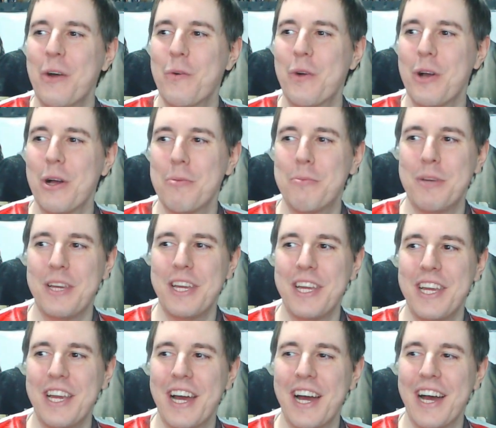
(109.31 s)
will
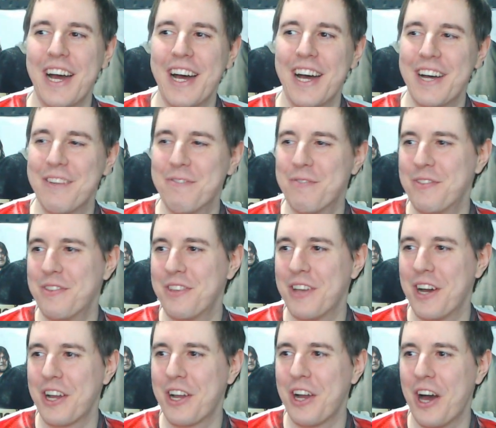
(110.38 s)
be
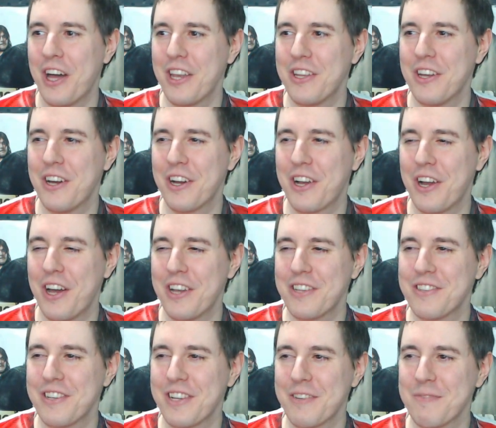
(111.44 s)

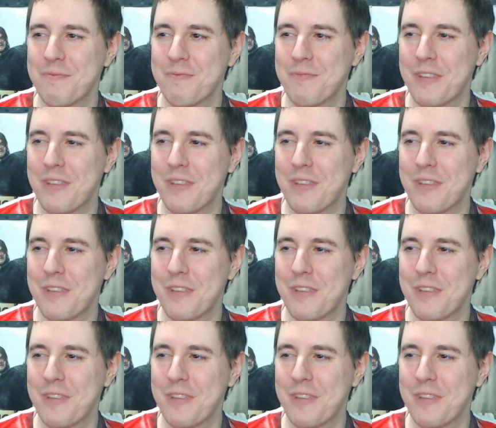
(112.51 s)
agonising.